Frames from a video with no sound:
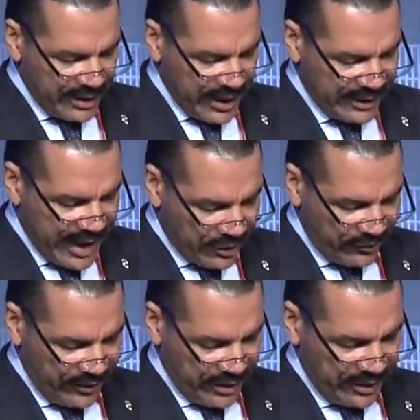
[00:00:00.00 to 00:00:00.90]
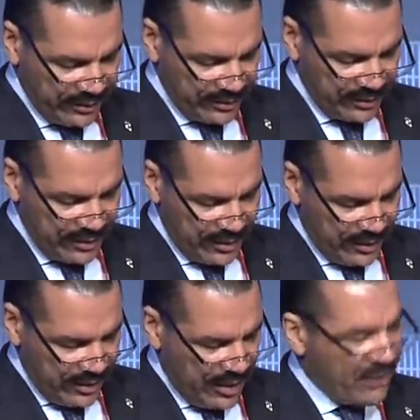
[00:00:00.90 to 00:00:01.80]
and counterfeiting
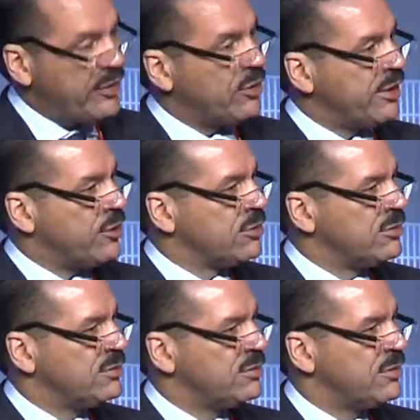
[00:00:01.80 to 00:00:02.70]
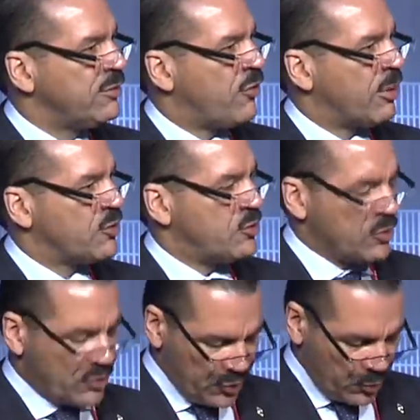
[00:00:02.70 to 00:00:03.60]
of illegal
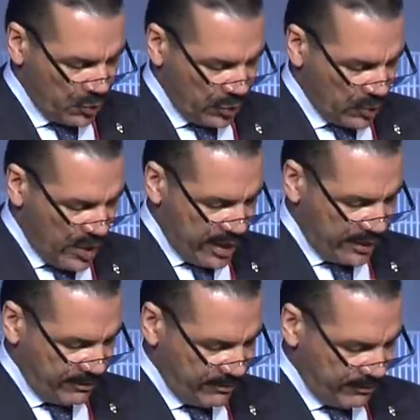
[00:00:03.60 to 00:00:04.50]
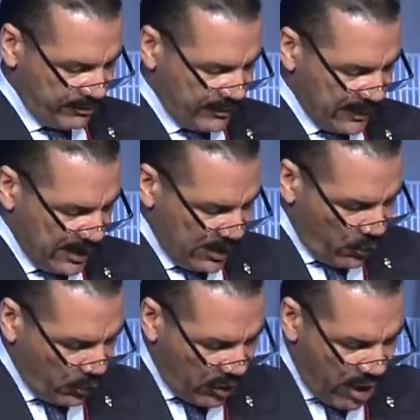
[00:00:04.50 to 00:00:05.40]
pharmaceuticals worldwide.
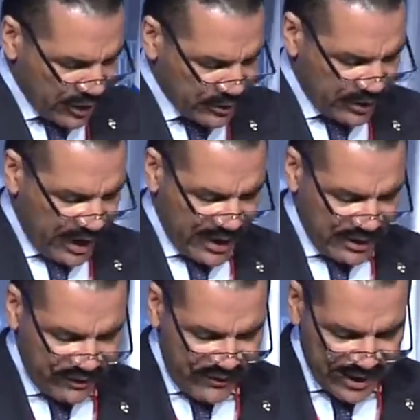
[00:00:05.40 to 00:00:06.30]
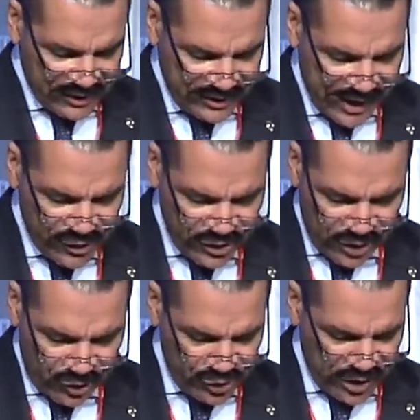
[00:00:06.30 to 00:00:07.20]
We're also at an advanced stage in
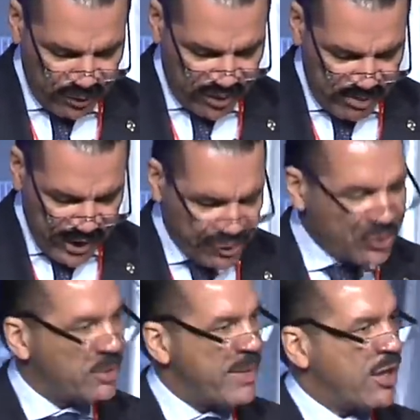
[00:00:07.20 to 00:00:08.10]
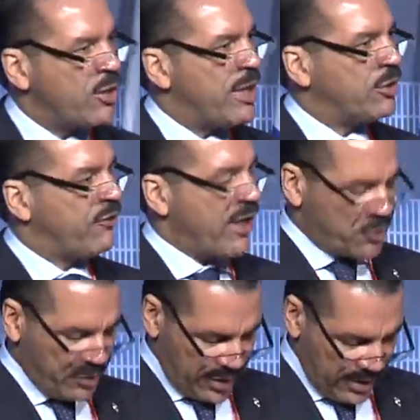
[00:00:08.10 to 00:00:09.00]
negotiating with a major tobacco
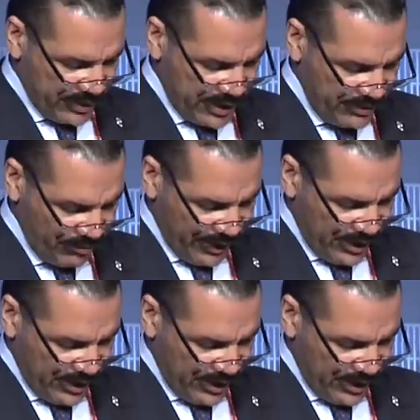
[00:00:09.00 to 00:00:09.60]
manufacturing company